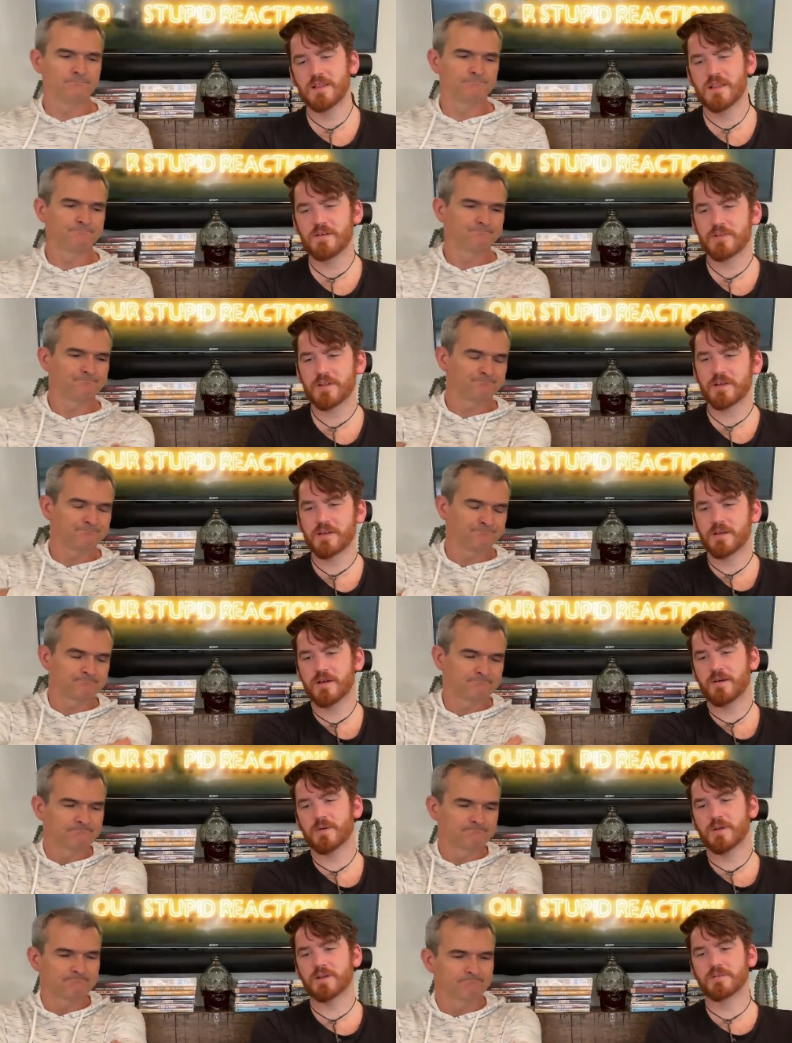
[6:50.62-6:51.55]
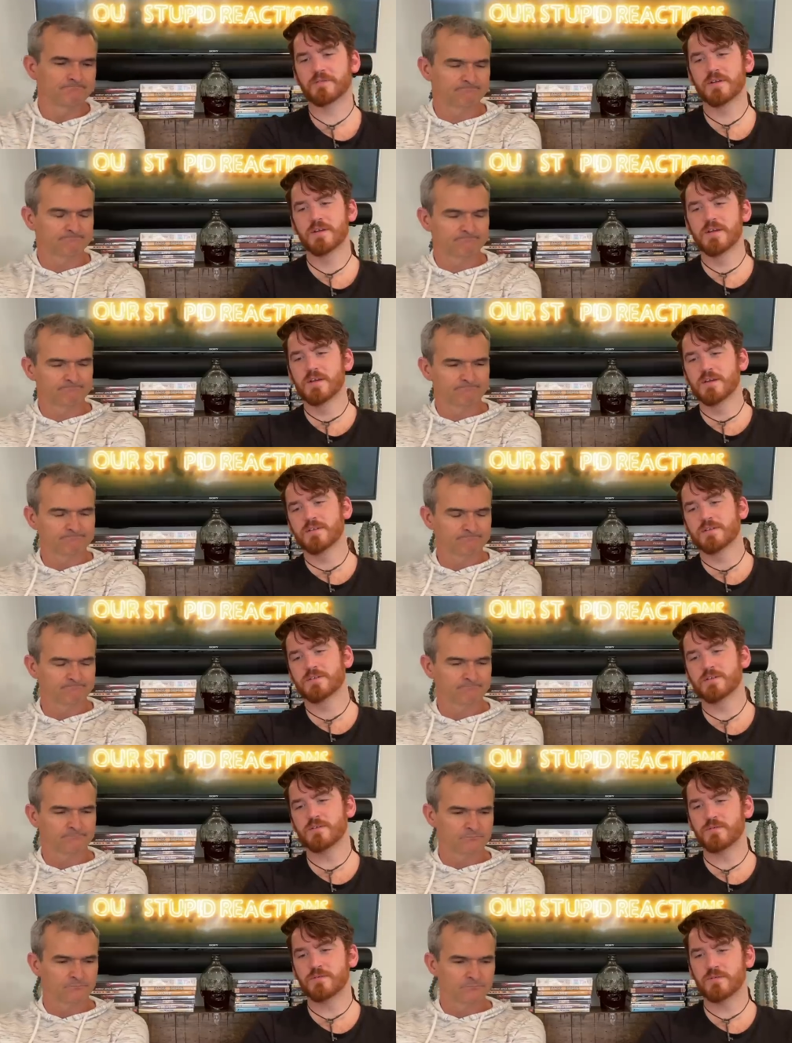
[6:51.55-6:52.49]
Speaker 1: Lovely uh, when
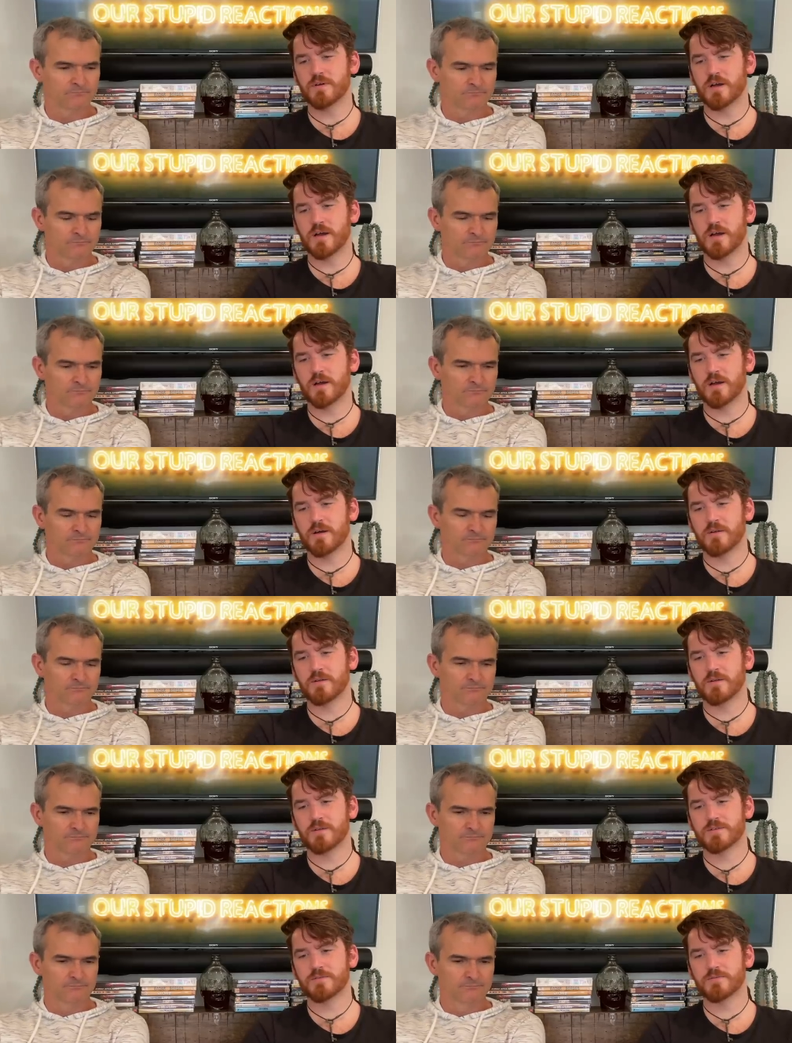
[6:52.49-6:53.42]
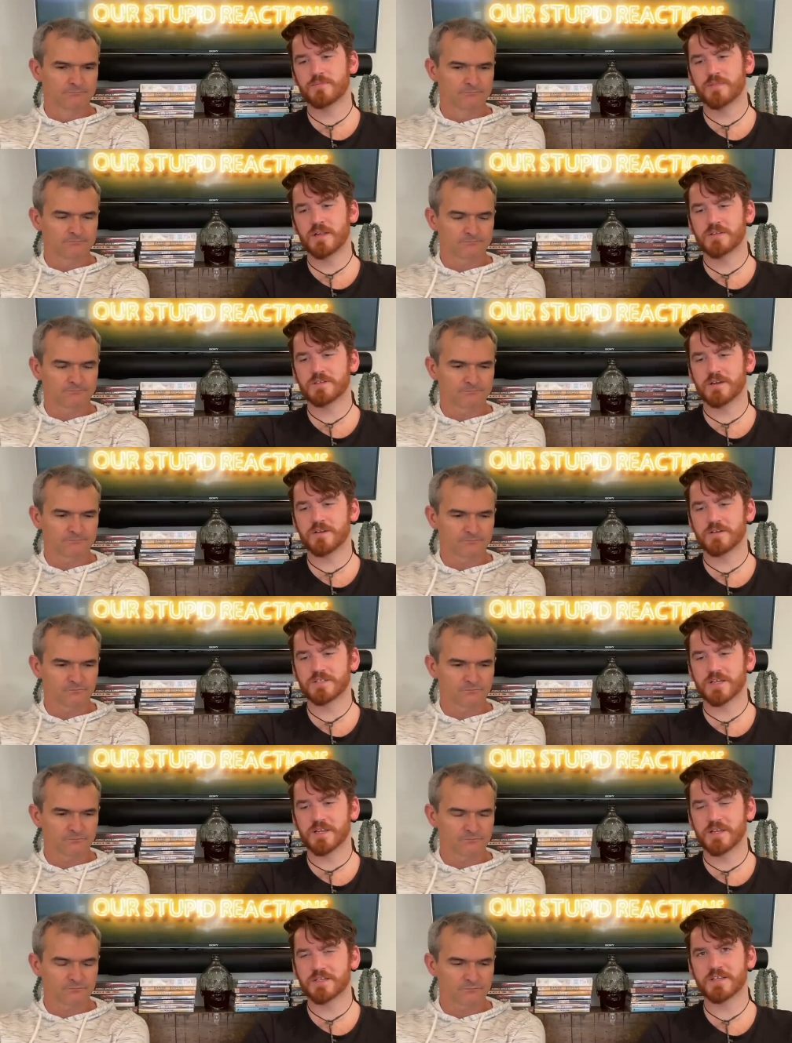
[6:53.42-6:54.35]
two uh, two militaries
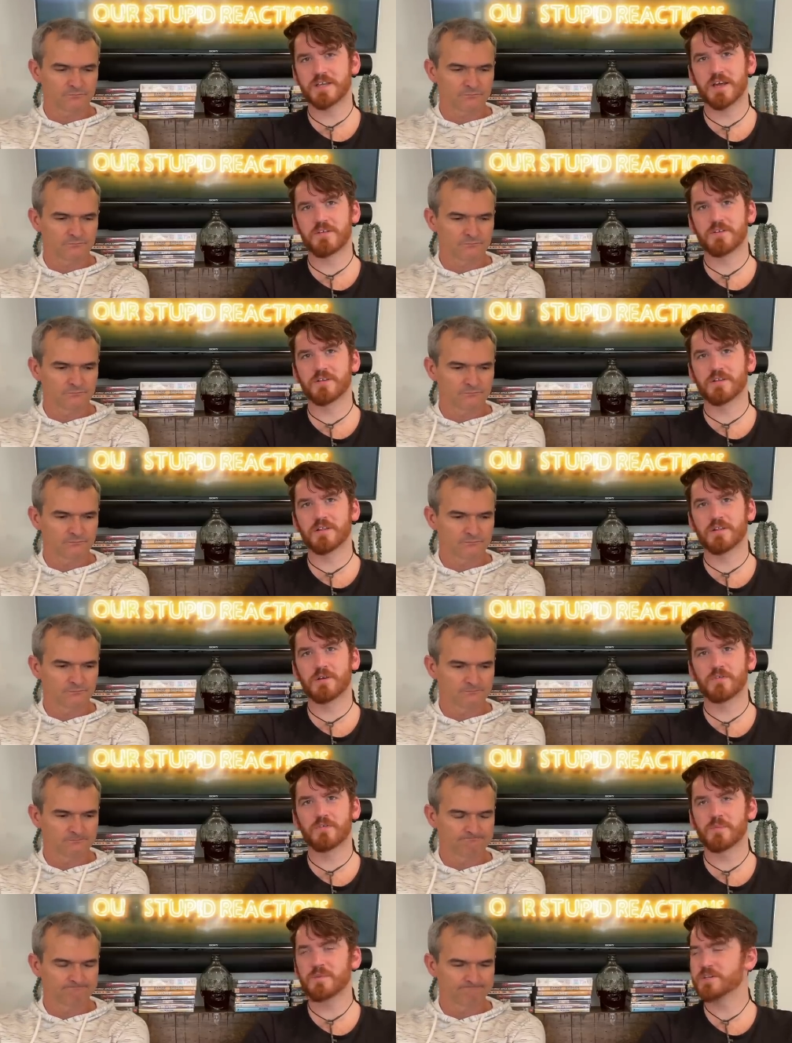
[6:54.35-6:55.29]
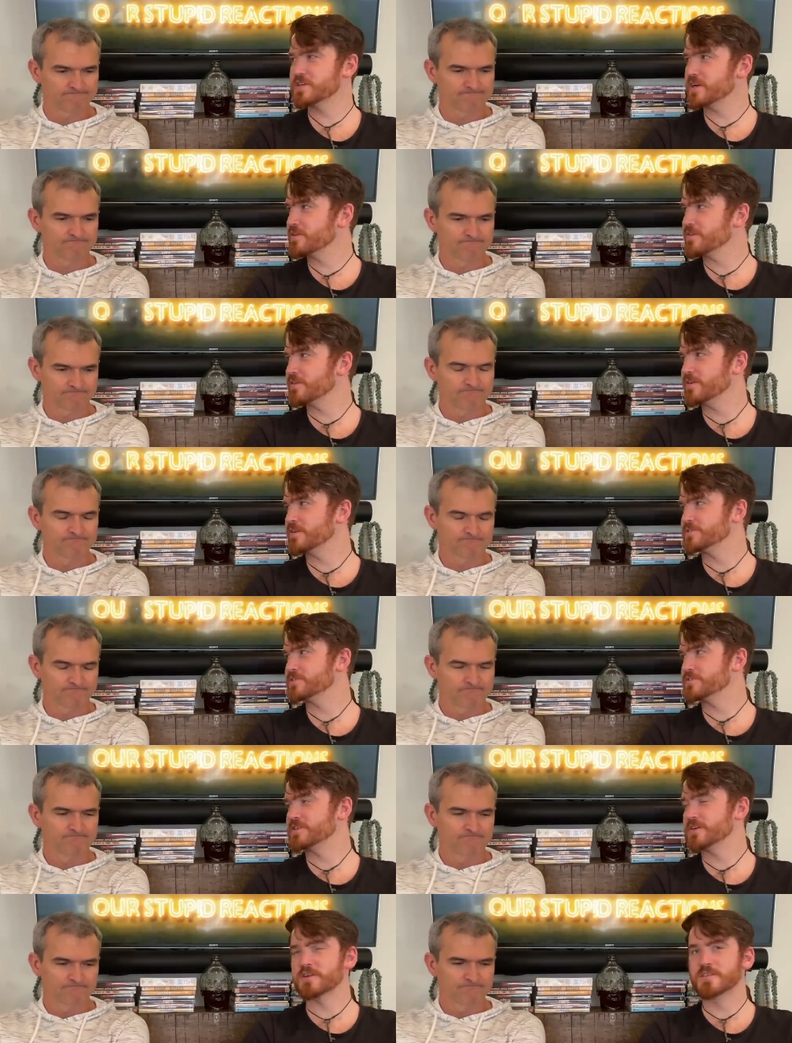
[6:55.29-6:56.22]
can get together and learn from each other and also
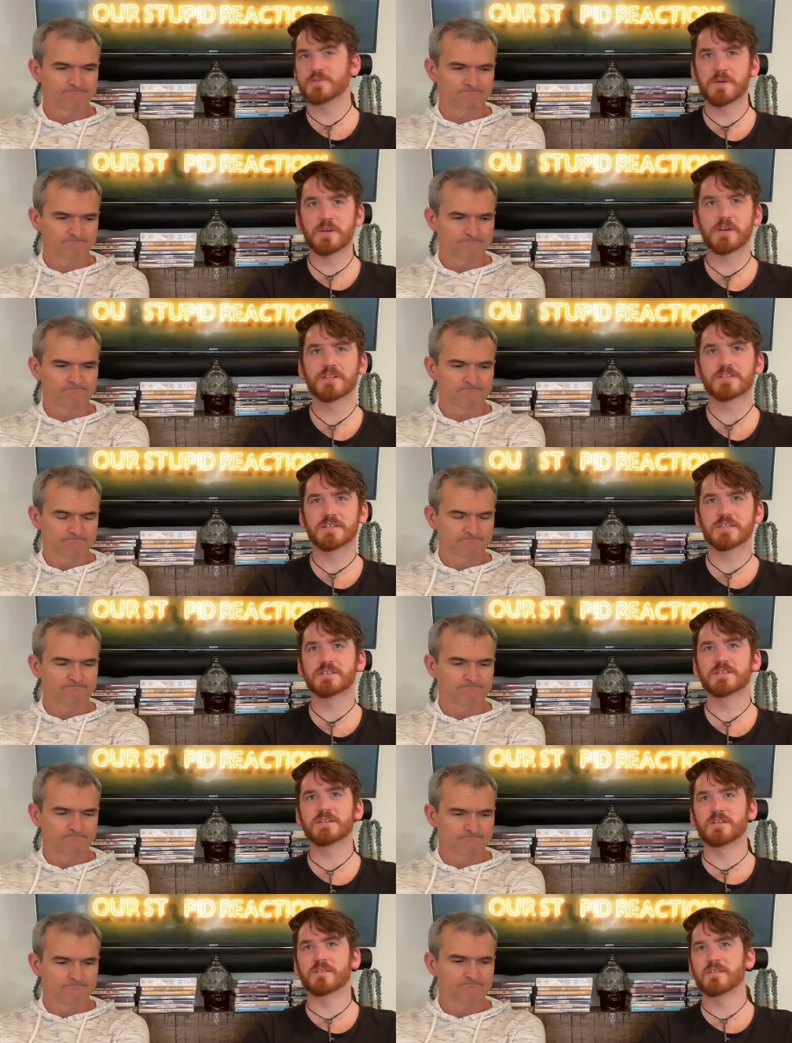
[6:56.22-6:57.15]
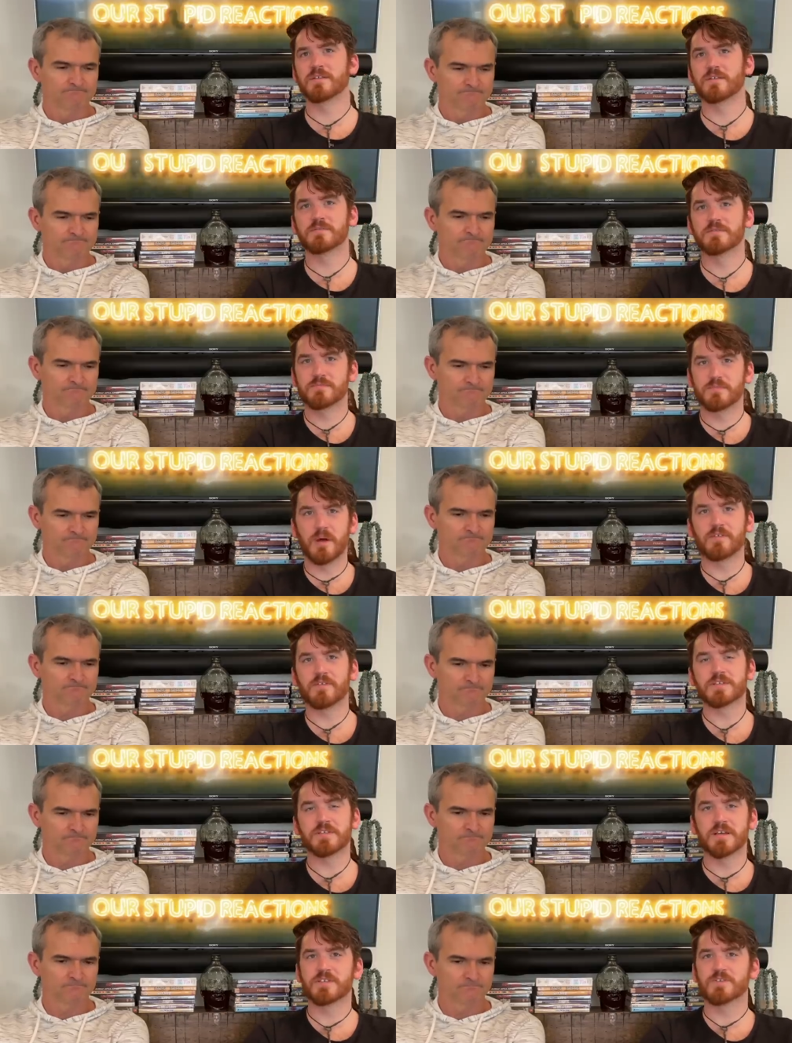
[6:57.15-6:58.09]
share experiences. Uh,
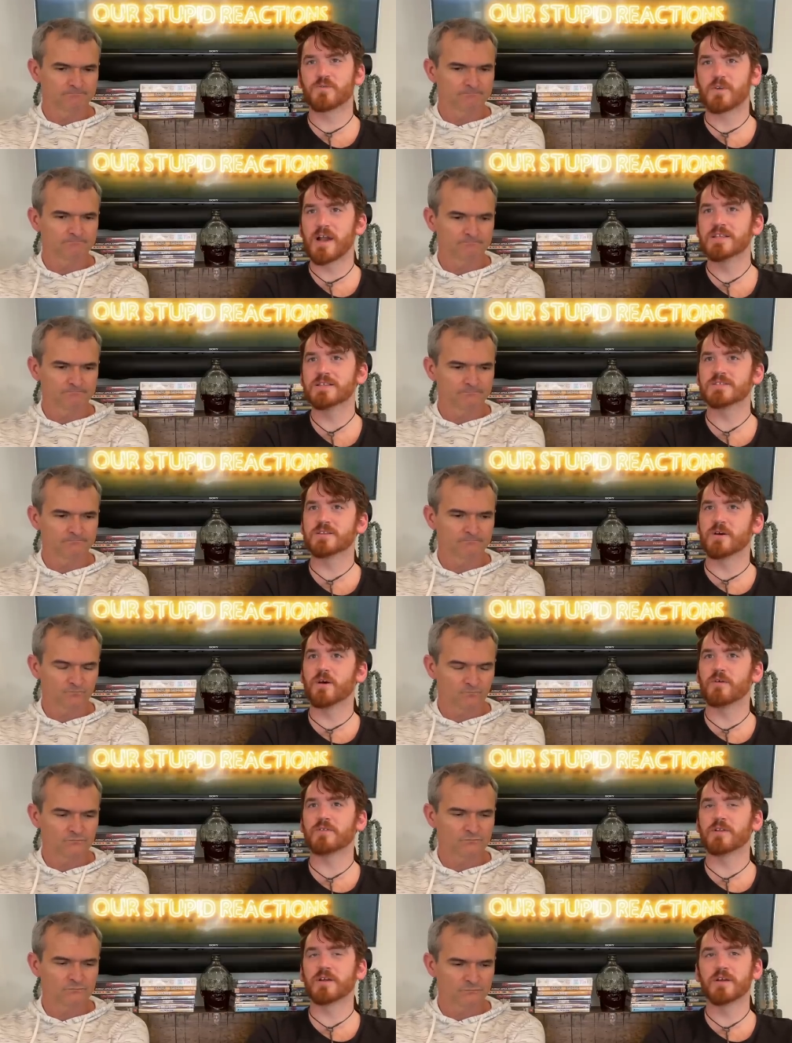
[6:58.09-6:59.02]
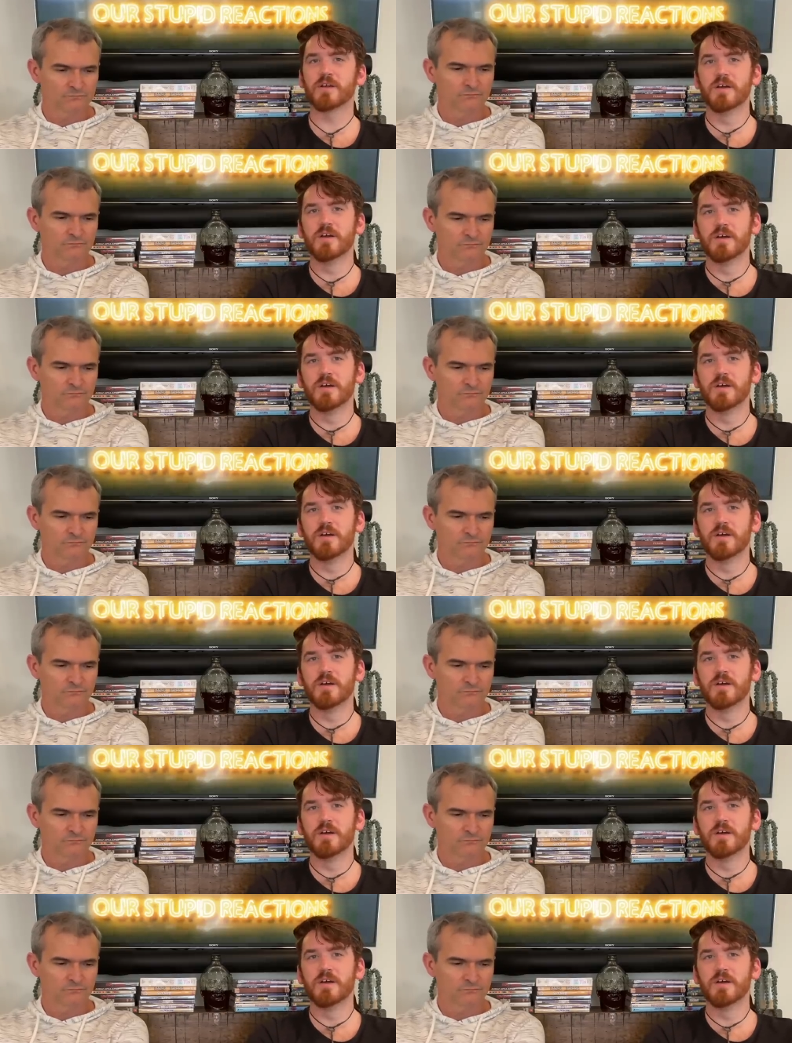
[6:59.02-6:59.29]
obviously, as friends, so hopefully.